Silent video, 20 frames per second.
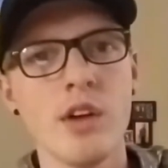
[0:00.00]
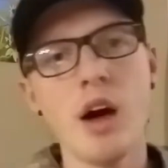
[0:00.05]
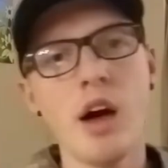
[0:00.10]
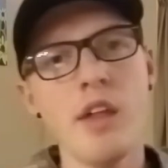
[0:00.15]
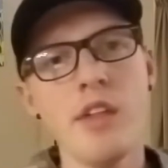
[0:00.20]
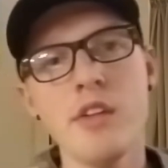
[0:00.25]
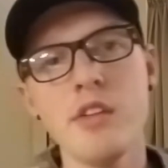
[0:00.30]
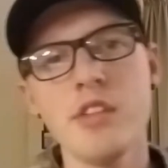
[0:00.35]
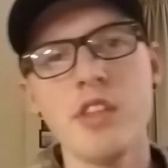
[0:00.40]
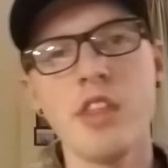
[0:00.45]
But
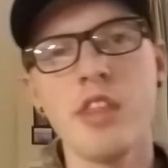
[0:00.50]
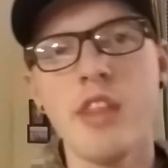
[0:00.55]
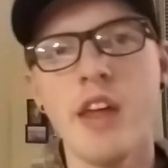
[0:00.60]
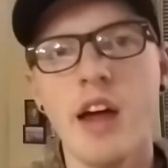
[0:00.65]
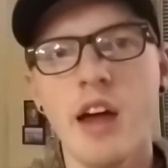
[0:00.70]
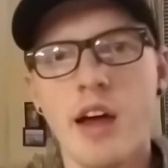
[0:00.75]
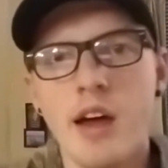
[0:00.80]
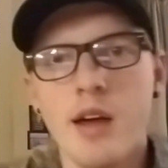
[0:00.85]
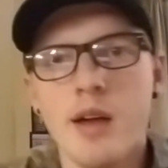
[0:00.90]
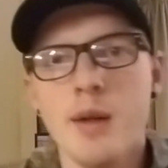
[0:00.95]
other than
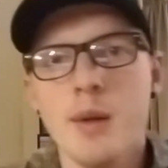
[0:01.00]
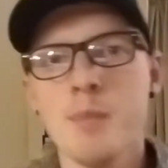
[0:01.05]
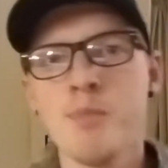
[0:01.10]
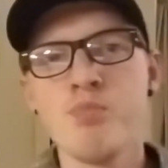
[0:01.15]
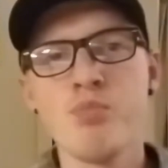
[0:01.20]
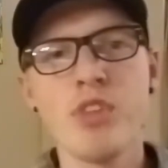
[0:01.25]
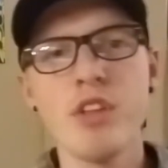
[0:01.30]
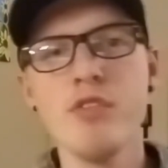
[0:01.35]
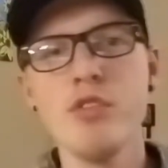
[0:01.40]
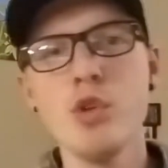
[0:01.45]
that,
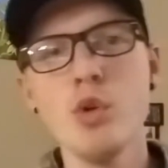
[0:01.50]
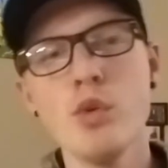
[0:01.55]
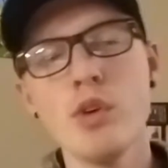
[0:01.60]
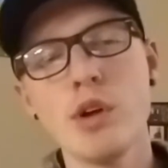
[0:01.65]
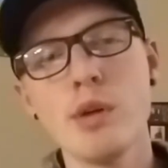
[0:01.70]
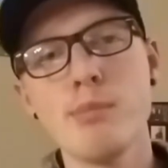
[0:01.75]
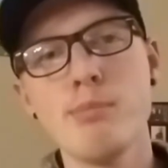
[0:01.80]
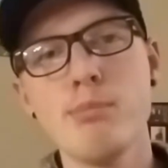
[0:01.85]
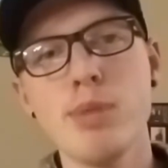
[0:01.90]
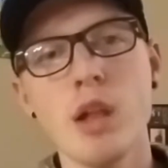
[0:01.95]
if you
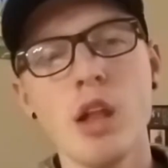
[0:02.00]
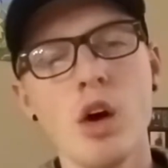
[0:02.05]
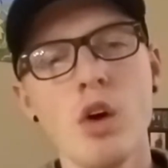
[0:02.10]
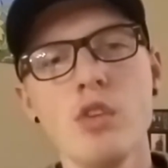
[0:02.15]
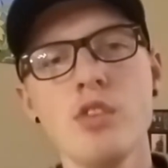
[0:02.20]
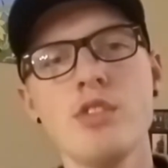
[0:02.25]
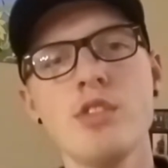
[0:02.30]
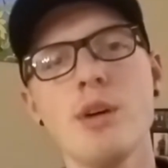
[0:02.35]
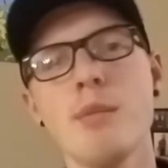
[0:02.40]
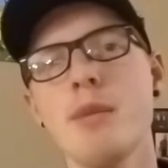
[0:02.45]
want to
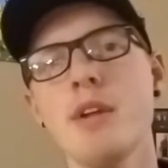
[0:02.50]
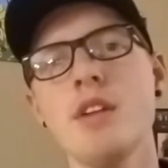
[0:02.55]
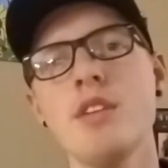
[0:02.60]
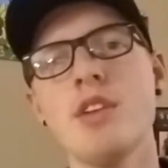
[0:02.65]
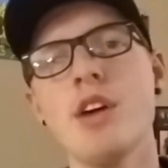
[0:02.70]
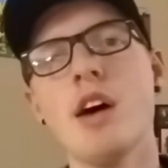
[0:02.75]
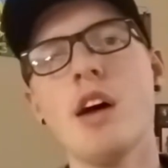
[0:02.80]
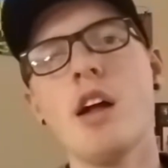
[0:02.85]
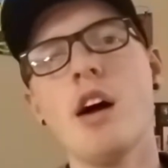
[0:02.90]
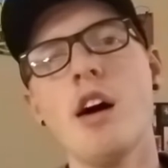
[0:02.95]
blow
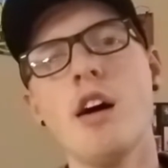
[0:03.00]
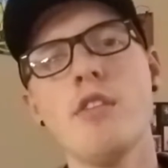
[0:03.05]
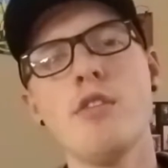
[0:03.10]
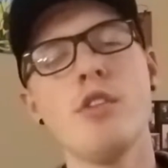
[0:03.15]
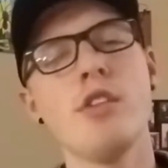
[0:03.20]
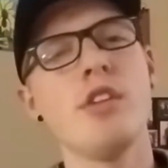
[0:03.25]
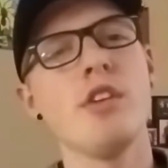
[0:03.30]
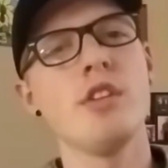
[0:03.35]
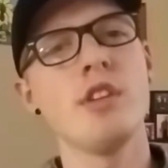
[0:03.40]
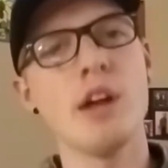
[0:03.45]
somebody's head
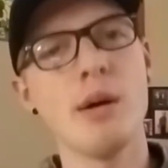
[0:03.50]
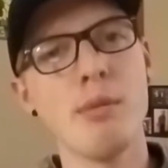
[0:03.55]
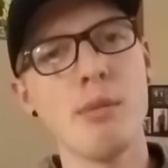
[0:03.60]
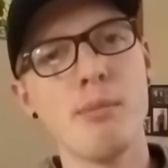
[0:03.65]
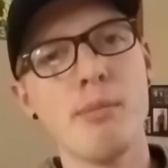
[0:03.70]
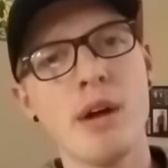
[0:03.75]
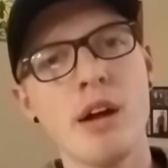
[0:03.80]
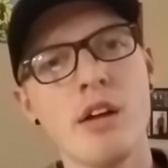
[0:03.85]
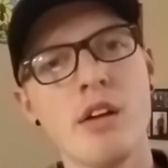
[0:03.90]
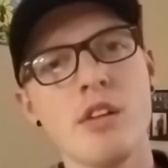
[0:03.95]
off with your
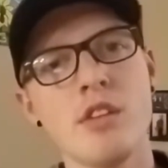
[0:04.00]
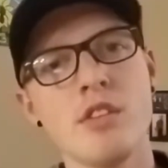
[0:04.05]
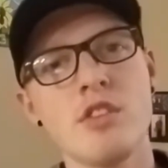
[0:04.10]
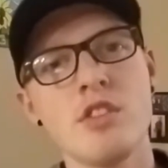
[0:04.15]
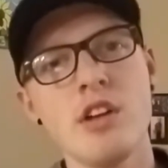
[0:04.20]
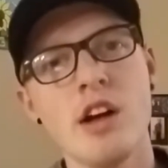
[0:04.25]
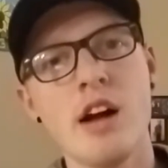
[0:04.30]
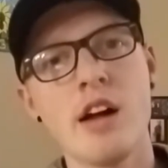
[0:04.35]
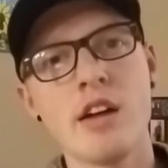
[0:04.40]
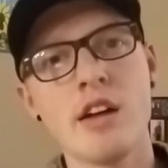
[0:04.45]
double-barreled
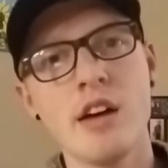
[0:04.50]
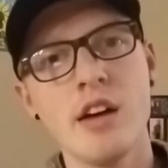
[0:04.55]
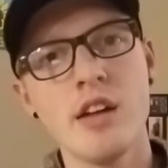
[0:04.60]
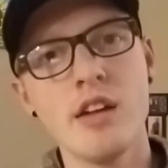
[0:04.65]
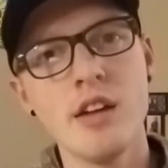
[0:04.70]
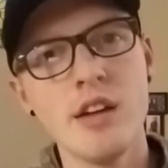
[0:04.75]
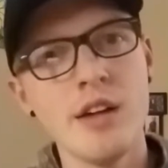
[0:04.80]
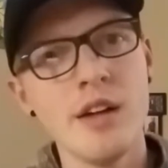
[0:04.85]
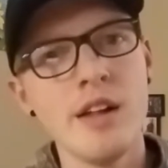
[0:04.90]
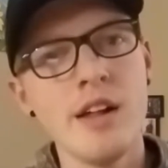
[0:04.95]

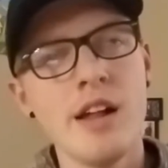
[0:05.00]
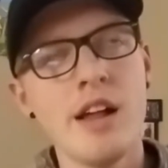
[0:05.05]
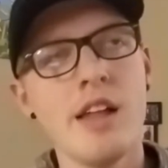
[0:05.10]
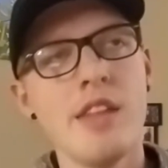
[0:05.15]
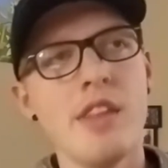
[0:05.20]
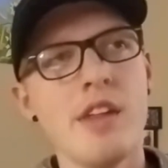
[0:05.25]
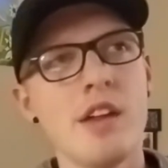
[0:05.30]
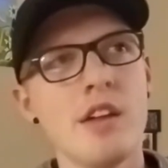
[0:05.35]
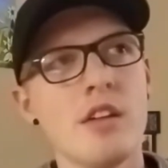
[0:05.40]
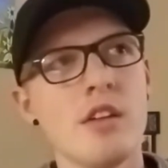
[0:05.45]
shotgun
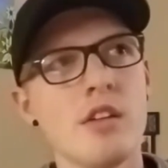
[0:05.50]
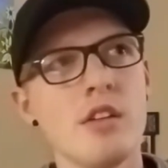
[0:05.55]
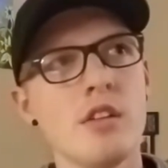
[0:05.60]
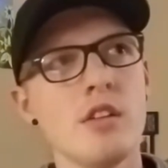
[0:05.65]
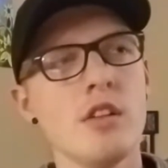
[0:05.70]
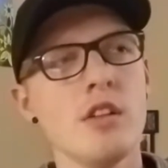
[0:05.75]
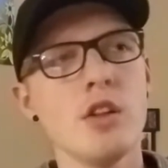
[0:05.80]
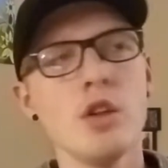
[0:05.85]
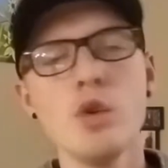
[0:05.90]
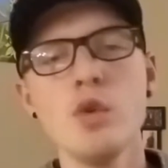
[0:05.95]
and then
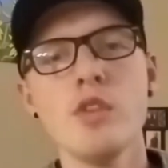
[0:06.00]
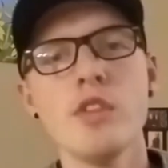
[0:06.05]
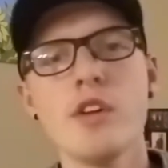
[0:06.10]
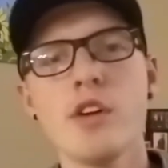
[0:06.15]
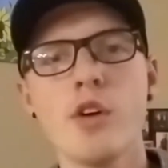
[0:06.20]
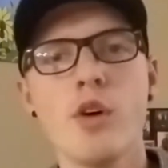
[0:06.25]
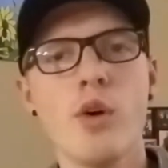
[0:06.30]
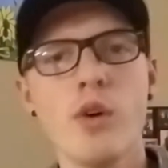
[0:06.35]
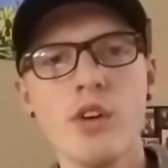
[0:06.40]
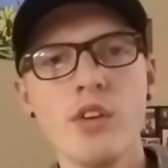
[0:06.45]
loot
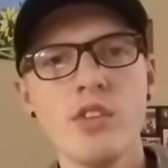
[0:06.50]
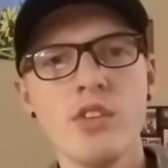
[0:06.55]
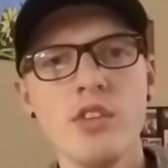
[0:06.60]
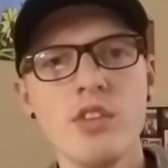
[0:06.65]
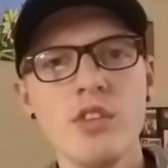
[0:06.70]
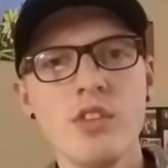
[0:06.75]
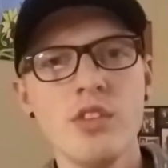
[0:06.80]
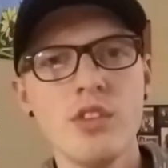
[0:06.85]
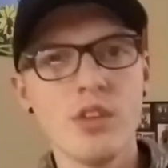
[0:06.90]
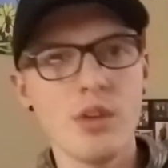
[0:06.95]
their
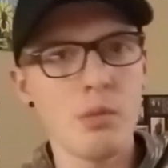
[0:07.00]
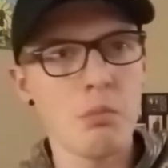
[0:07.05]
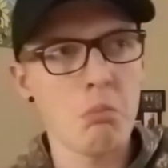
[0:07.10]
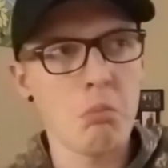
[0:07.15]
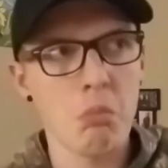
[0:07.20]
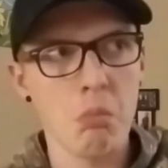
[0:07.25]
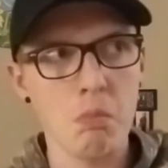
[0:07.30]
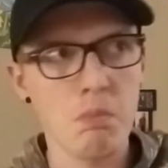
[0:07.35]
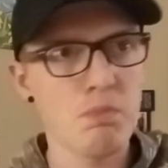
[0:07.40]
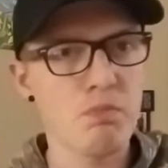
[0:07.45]
horses,
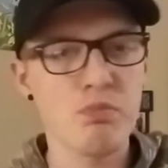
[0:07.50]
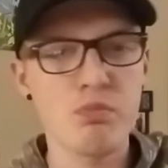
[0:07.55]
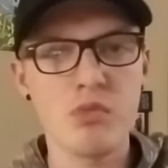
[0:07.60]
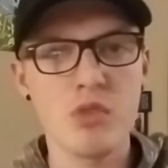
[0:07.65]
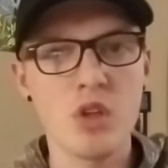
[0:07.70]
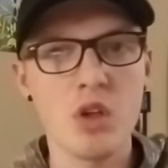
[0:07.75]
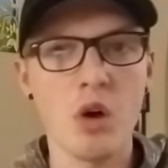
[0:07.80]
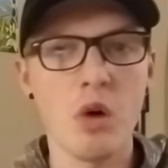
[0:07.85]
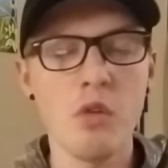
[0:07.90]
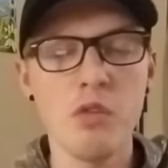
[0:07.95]

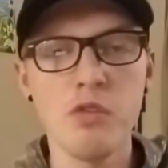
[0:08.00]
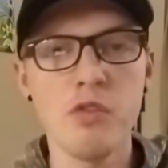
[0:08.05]
go